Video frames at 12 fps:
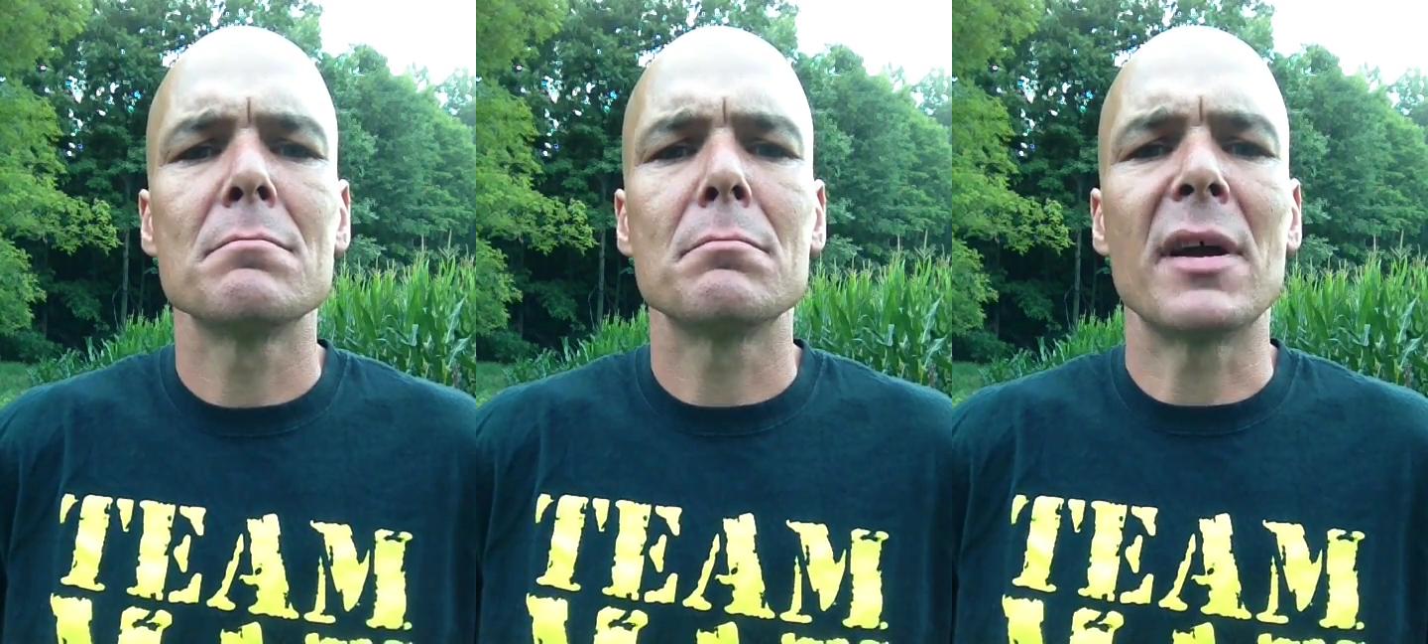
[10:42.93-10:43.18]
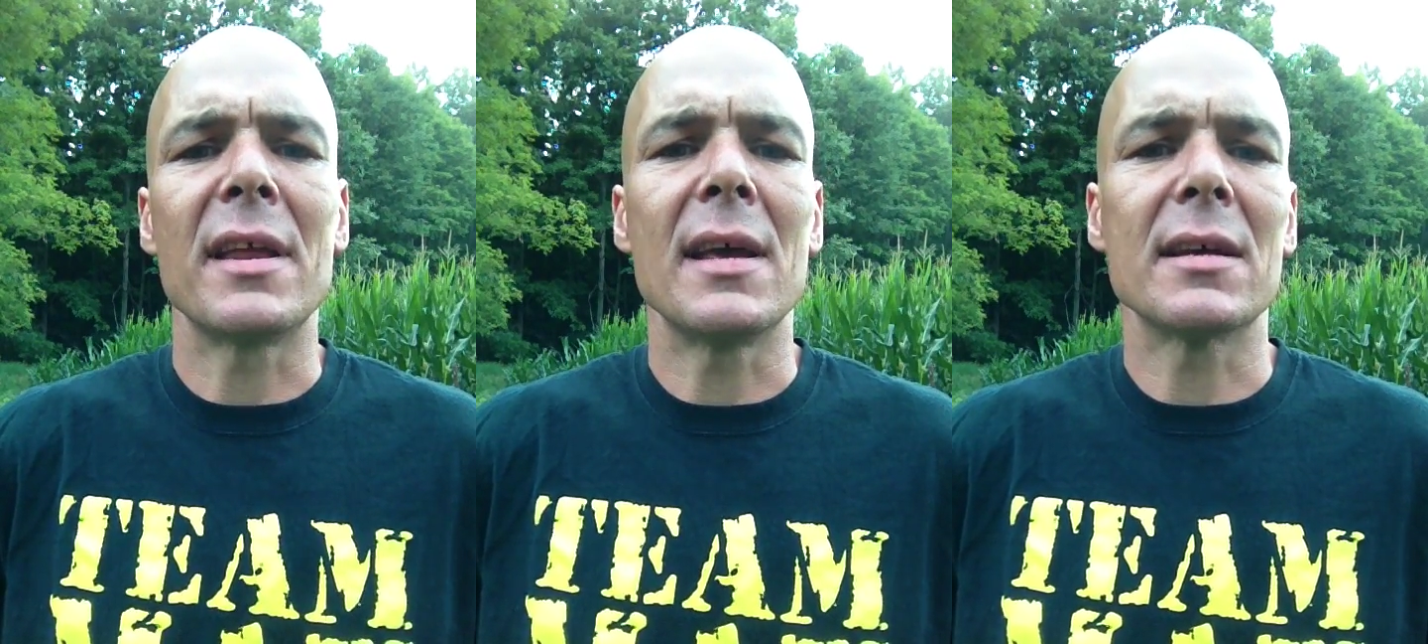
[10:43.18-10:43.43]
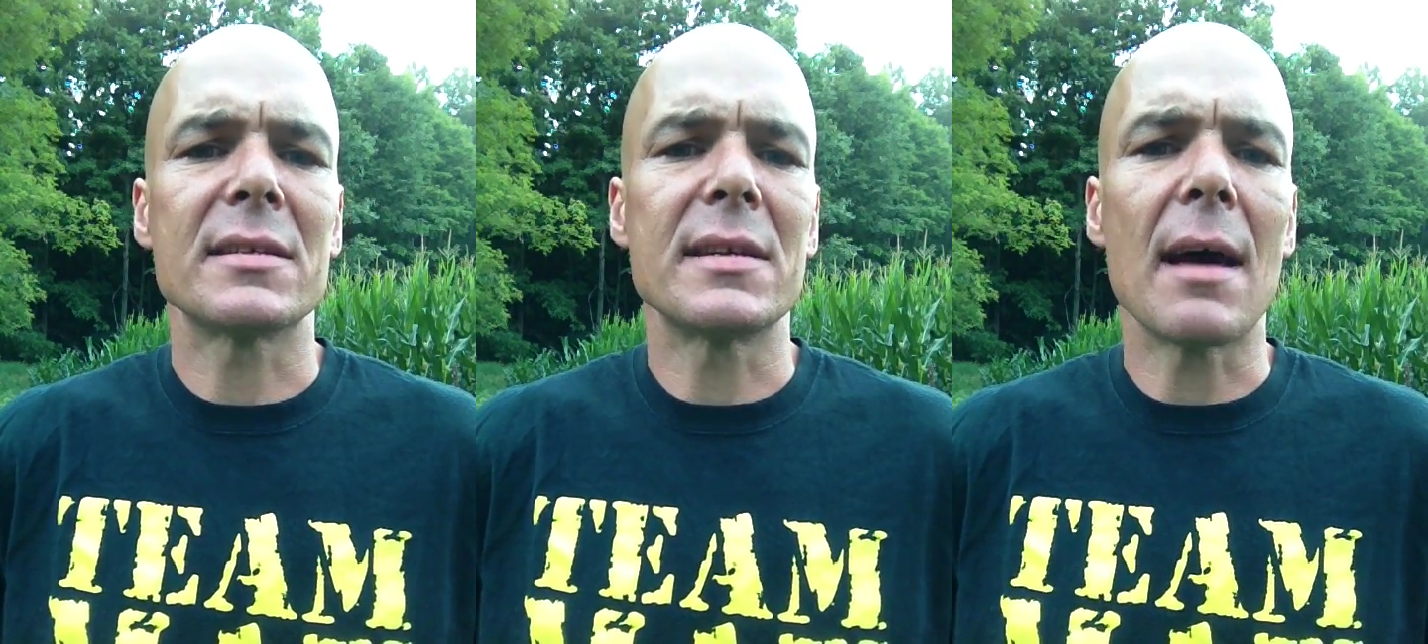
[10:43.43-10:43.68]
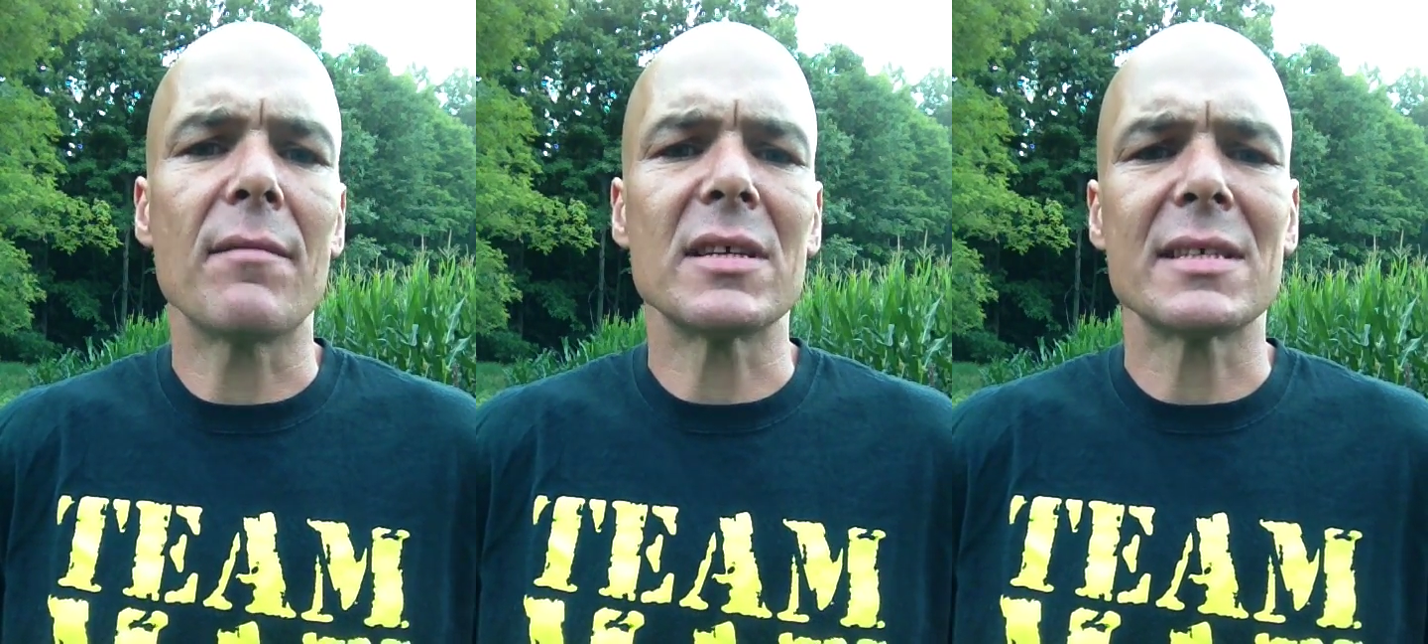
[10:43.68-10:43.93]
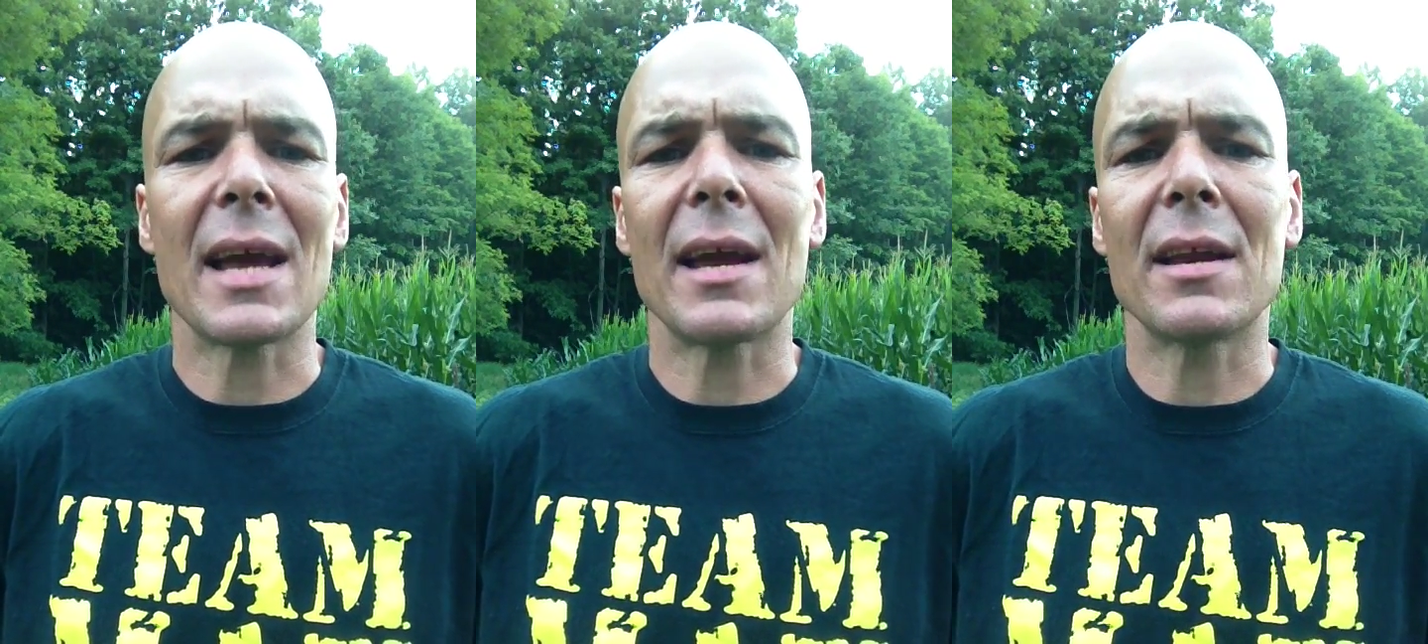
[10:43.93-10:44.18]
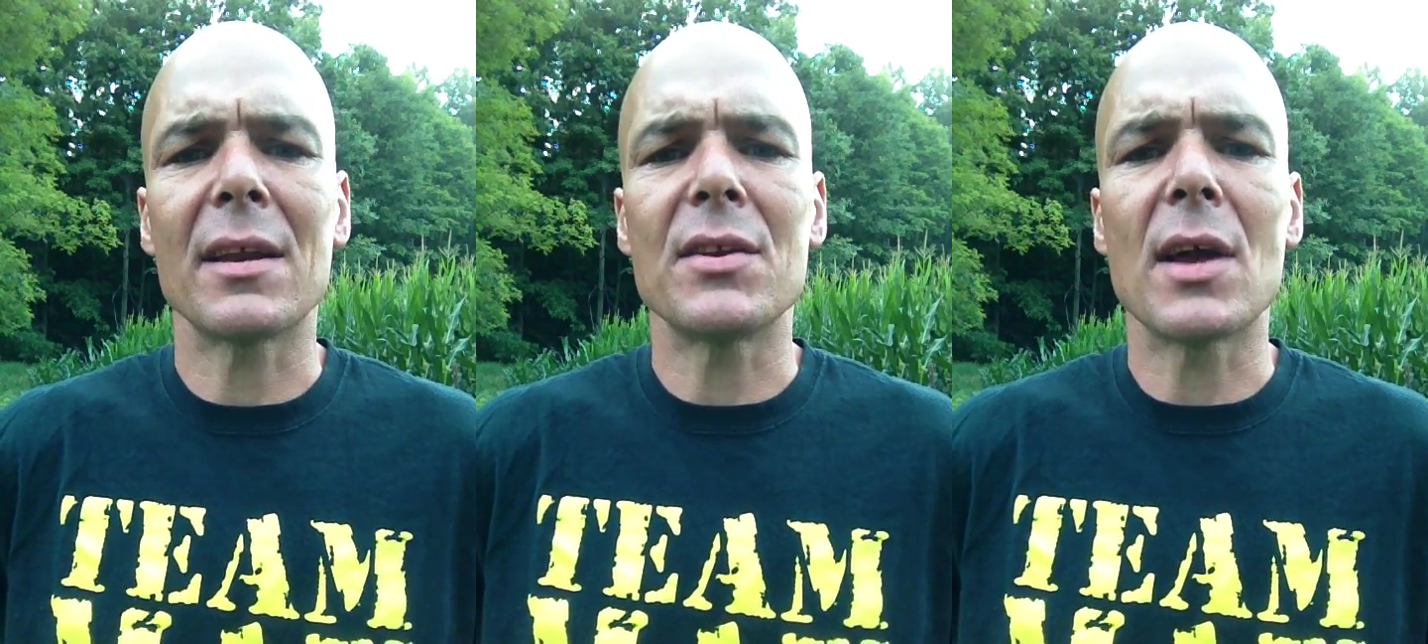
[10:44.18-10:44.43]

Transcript: But he has devastated